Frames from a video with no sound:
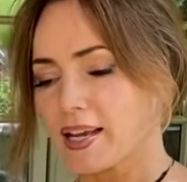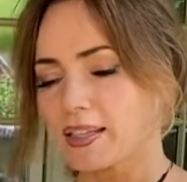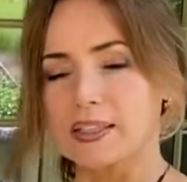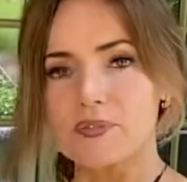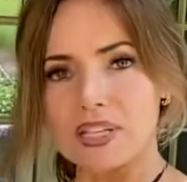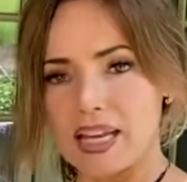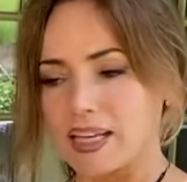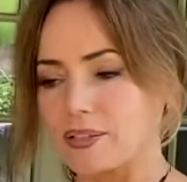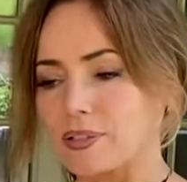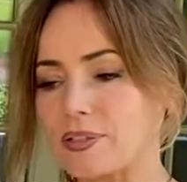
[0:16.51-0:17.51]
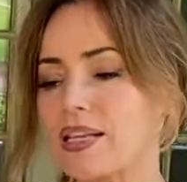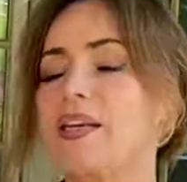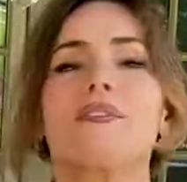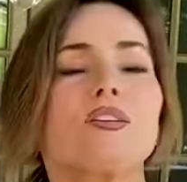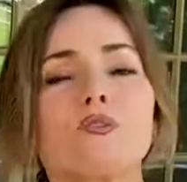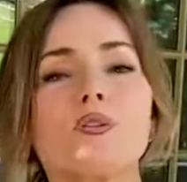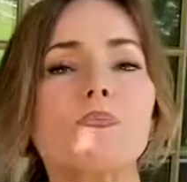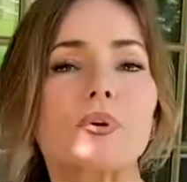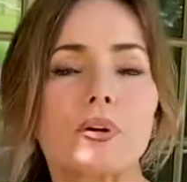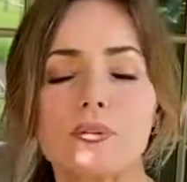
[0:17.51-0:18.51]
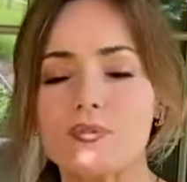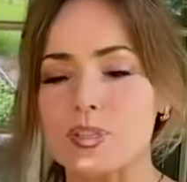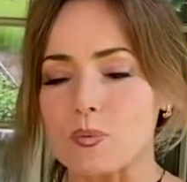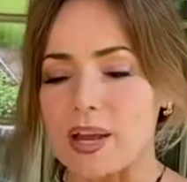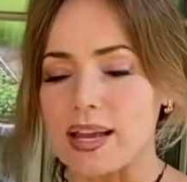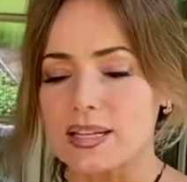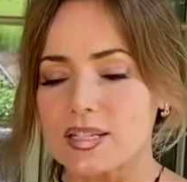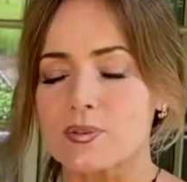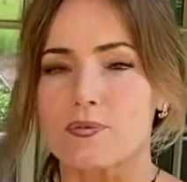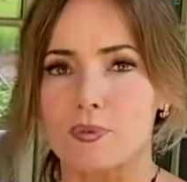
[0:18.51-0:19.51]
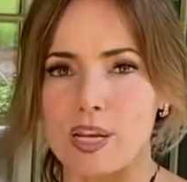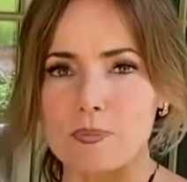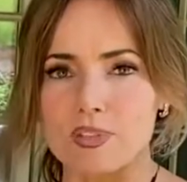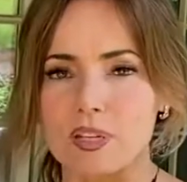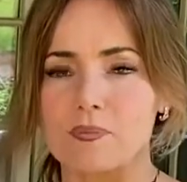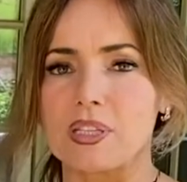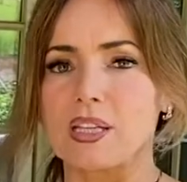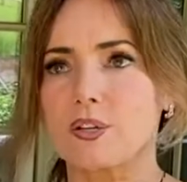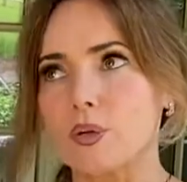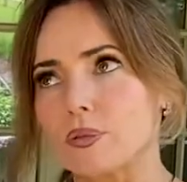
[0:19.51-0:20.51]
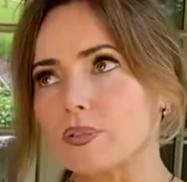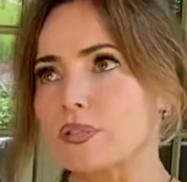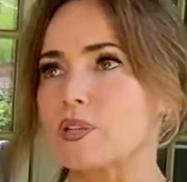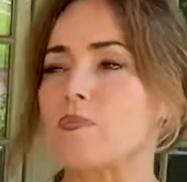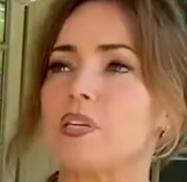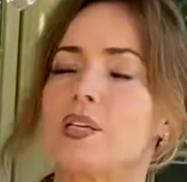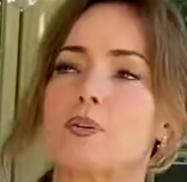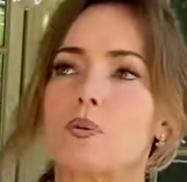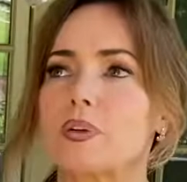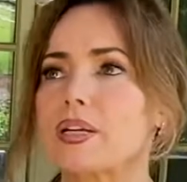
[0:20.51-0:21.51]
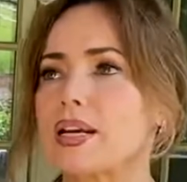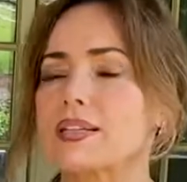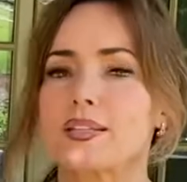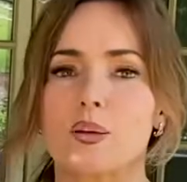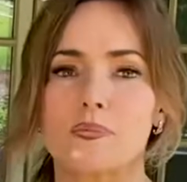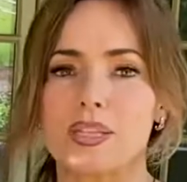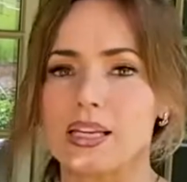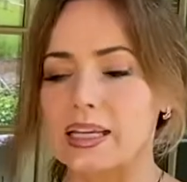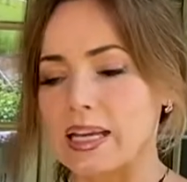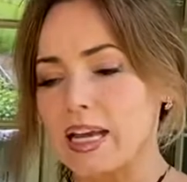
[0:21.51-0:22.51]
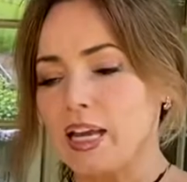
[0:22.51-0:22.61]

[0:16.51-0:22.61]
Love the handles. These are the perfect ways to frame something, hold something, organize something.